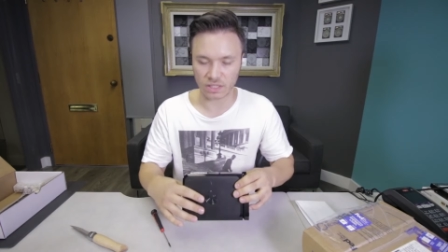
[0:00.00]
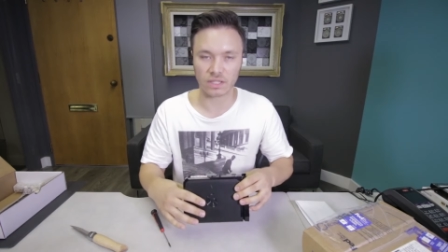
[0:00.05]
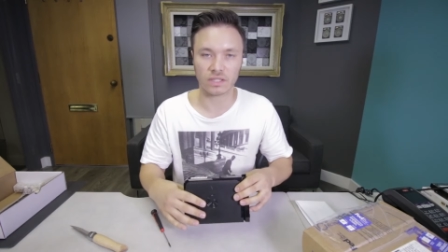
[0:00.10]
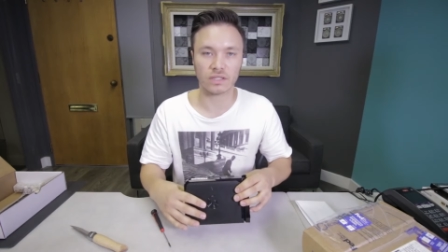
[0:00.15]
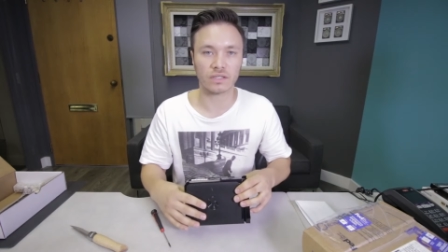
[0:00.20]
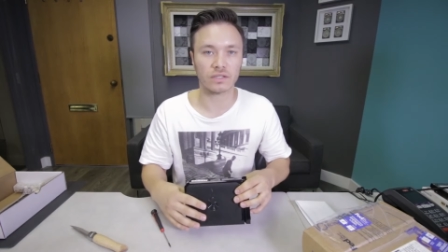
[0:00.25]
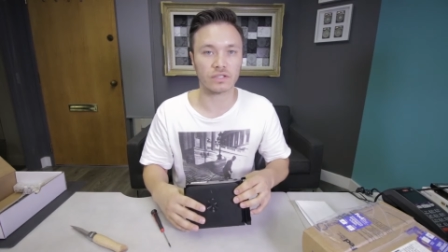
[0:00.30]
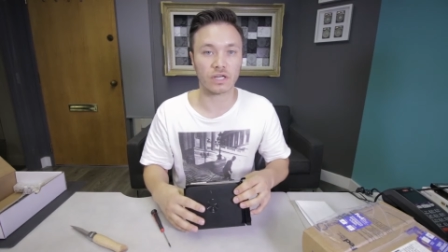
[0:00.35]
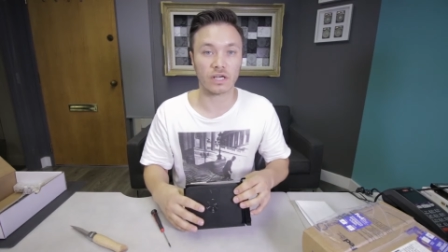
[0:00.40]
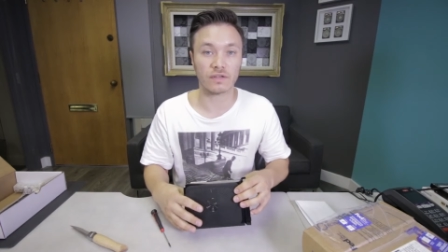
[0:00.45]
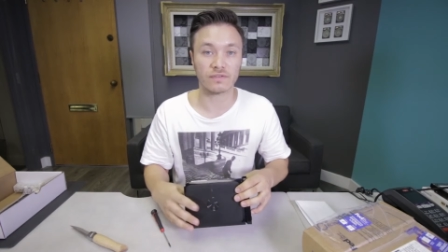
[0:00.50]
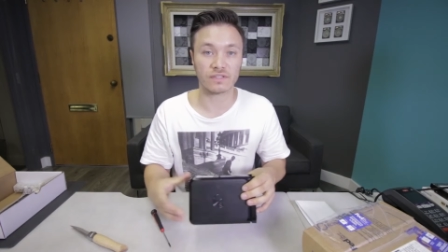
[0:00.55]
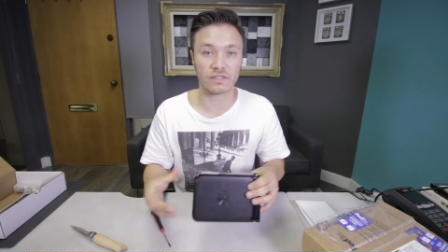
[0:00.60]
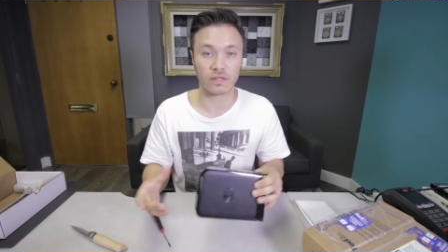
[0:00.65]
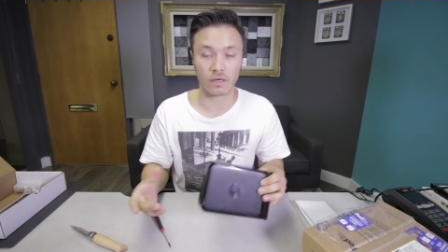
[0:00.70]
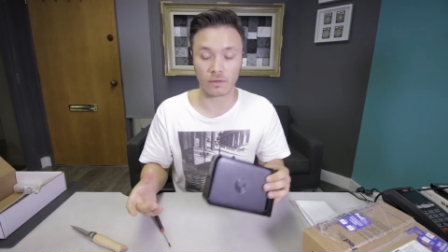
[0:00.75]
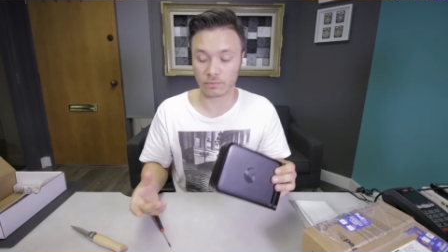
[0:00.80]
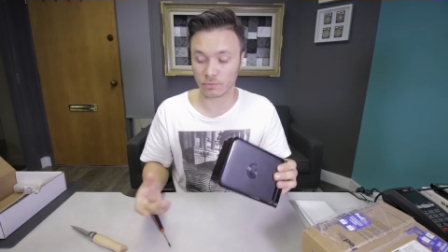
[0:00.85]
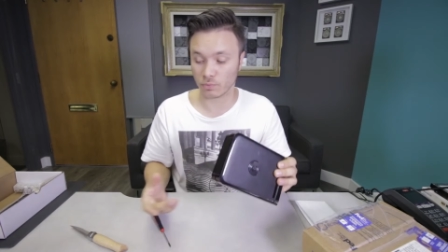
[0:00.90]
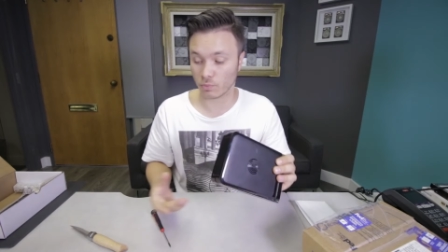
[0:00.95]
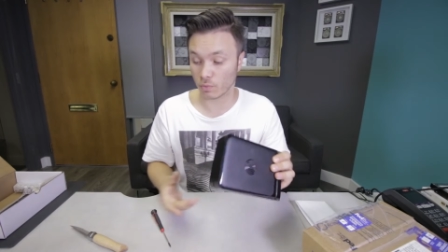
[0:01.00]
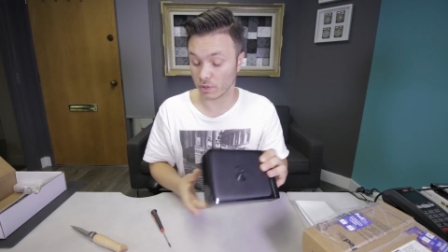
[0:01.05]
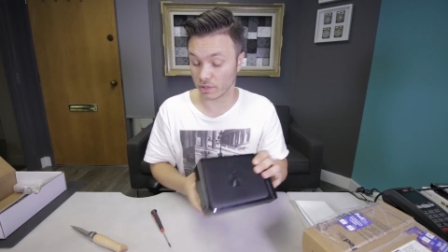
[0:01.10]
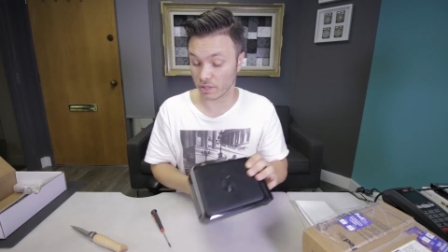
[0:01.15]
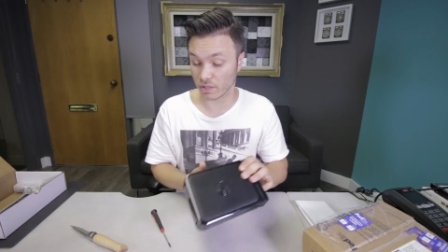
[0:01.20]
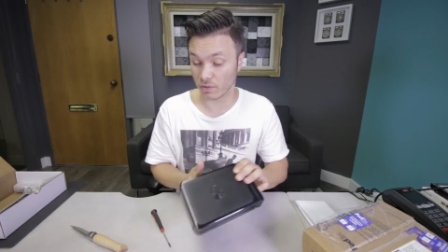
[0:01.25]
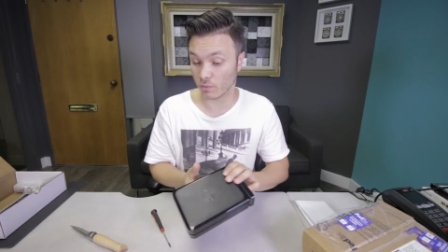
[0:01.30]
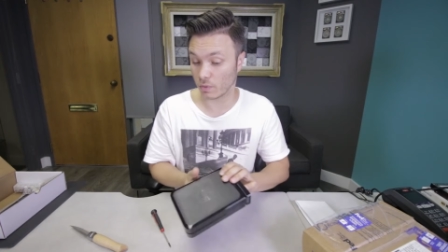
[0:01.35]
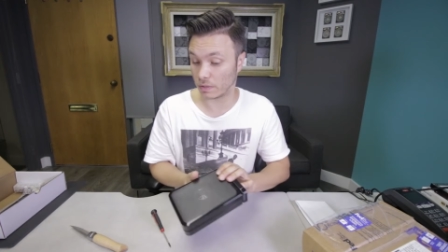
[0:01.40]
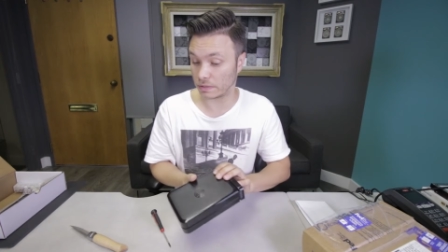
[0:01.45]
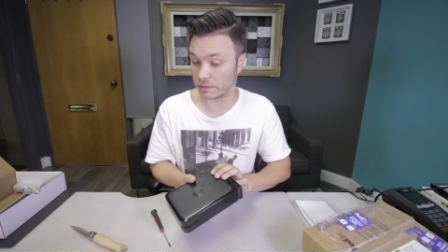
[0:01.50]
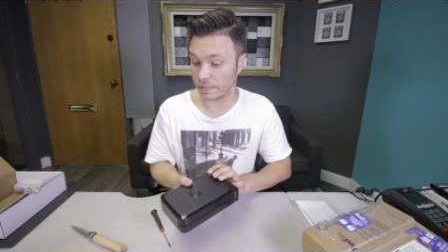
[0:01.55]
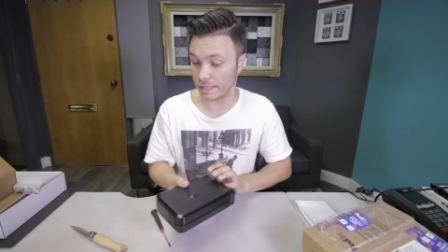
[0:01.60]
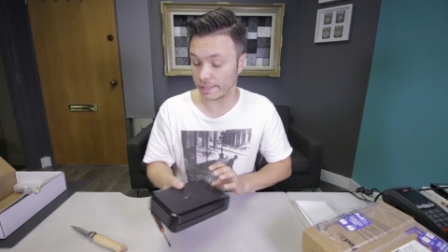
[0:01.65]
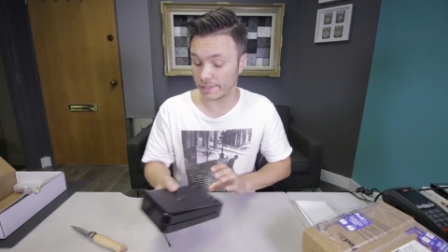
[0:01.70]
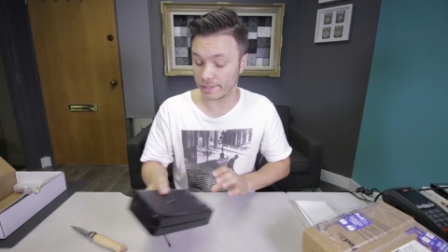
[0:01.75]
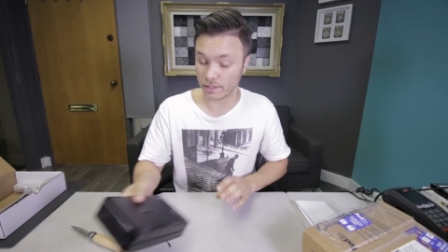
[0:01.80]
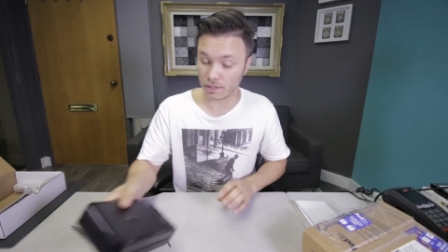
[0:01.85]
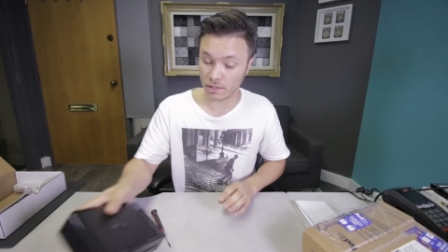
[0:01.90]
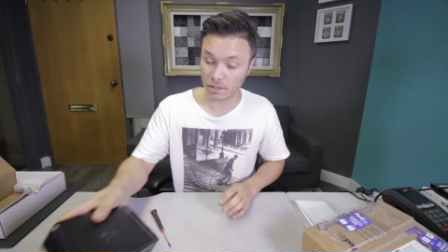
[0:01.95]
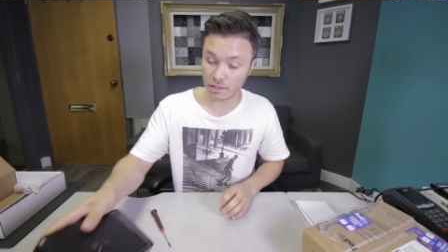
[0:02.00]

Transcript: that the drive stopped working one day